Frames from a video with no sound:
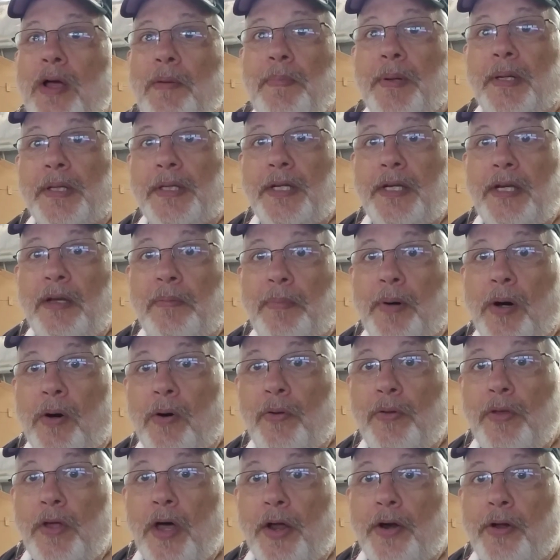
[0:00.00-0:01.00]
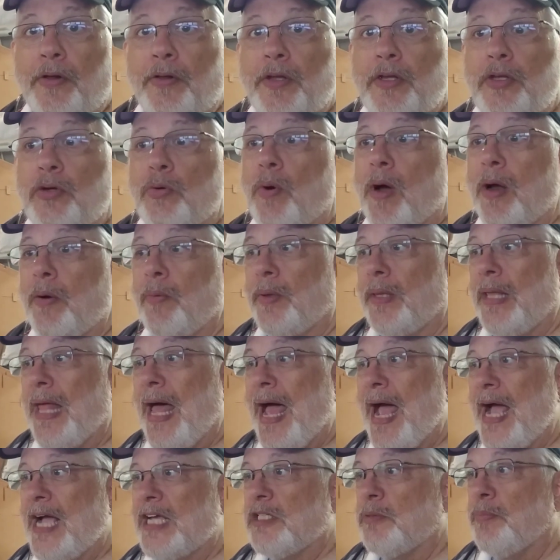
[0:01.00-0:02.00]
building the boat, not only do I
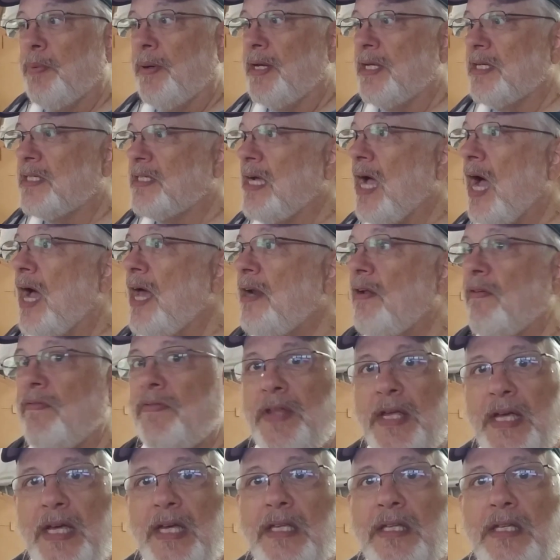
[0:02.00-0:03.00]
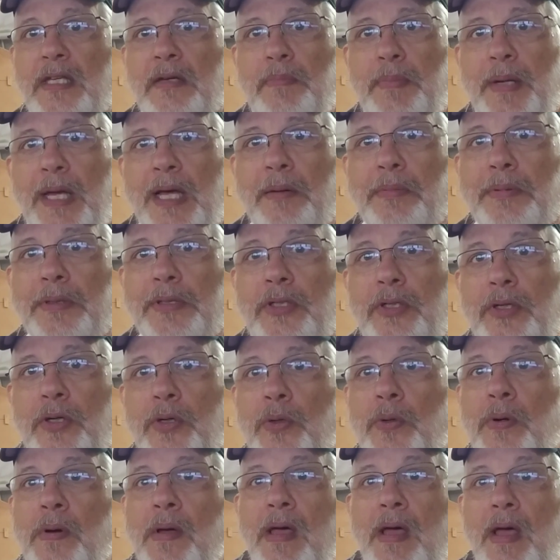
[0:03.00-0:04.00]
relax, but it's kind of neat to be able
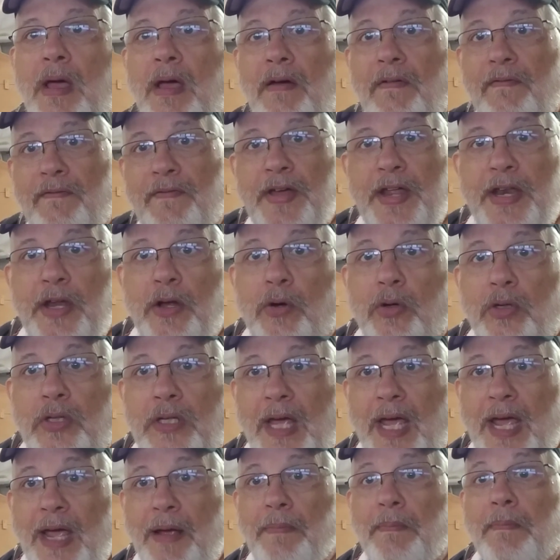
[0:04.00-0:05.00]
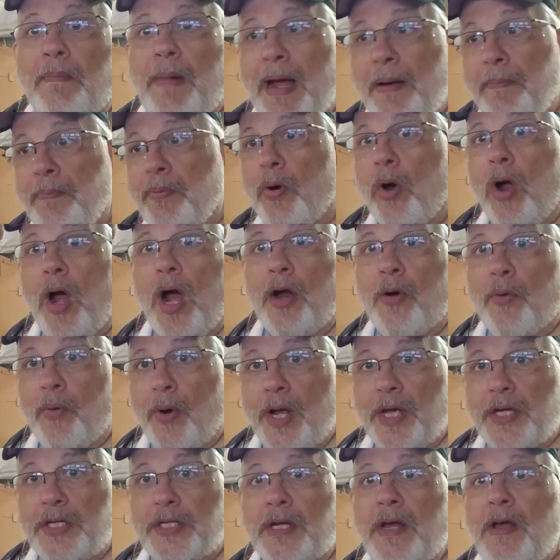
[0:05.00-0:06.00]
to videotape my
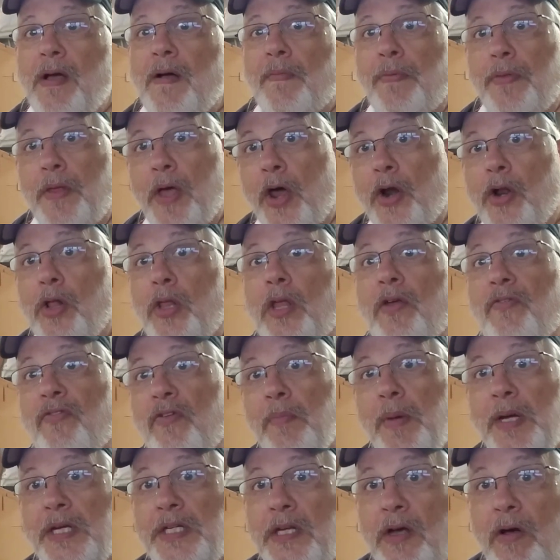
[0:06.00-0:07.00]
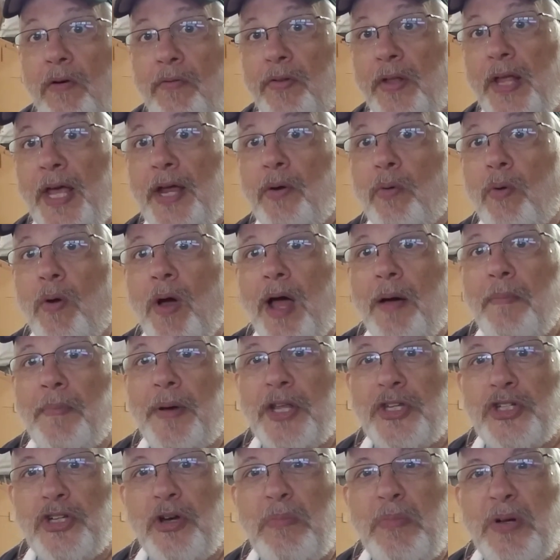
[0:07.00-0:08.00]
progress, not only for myself later on, but
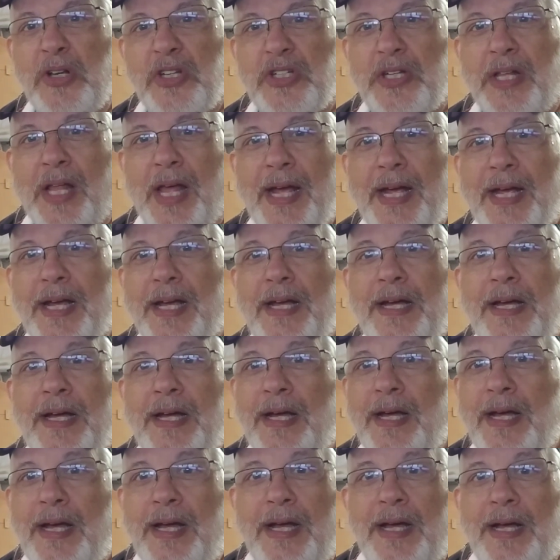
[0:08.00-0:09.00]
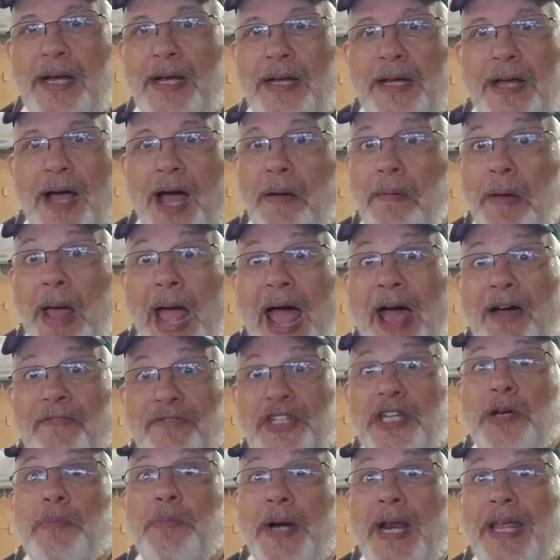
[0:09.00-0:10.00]
it's almost like I have
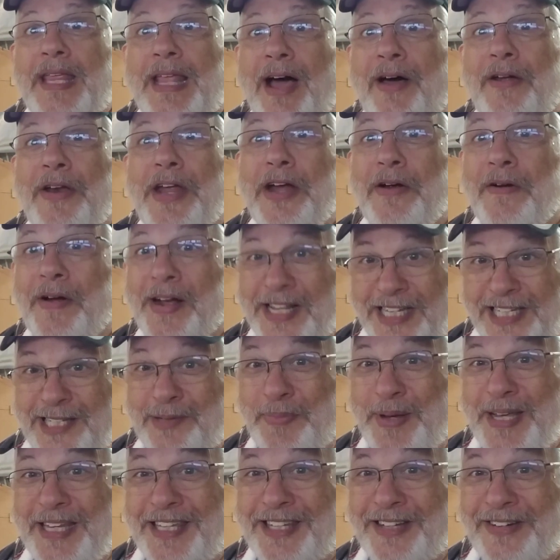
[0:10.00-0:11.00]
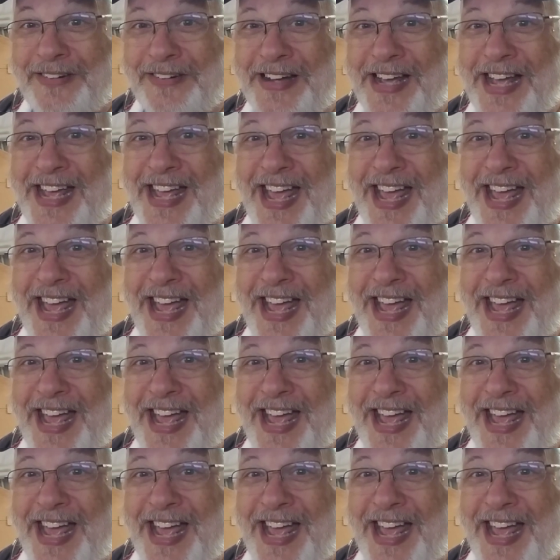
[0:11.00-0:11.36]
somebody down here I can speak to.